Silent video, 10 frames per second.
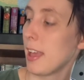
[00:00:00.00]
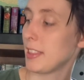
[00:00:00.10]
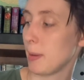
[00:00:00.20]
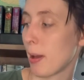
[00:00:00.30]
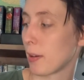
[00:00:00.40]

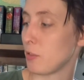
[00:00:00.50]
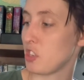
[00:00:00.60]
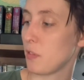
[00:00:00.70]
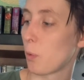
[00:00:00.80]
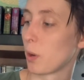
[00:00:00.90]
The amount of
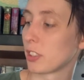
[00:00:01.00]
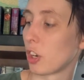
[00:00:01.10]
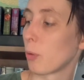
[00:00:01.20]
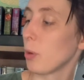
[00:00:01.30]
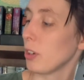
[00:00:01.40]
g-force on
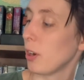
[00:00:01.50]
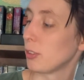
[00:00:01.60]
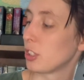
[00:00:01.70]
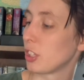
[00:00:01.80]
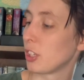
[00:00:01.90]
a roller
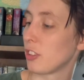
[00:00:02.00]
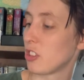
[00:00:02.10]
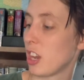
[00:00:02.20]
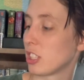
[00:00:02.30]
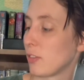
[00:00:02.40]
coaster, the
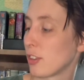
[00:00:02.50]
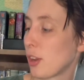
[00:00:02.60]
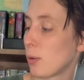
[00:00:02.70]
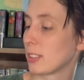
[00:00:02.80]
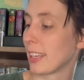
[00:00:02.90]
chance of your
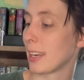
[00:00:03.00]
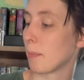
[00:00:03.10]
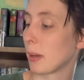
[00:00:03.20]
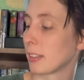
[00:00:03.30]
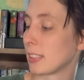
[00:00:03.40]
toast landing
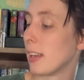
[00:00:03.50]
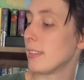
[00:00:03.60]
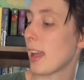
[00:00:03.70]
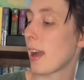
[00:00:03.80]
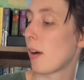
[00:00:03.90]
butter side
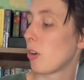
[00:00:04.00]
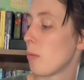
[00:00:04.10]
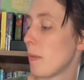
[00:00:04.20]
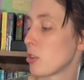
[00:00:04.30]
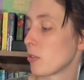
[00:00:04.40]
down,
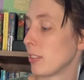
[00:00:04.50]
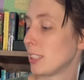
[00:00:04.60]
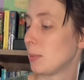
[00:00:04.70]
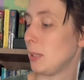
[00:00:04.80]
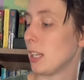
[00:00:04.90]
measuring the
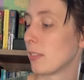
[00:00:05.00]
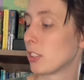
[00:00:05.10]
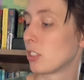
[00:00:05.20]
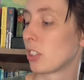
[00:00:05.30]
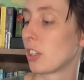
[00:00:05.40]
speed of a
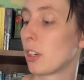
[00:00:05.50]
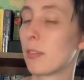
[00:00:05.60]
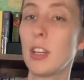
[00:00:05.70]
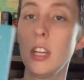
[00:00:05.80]
serve.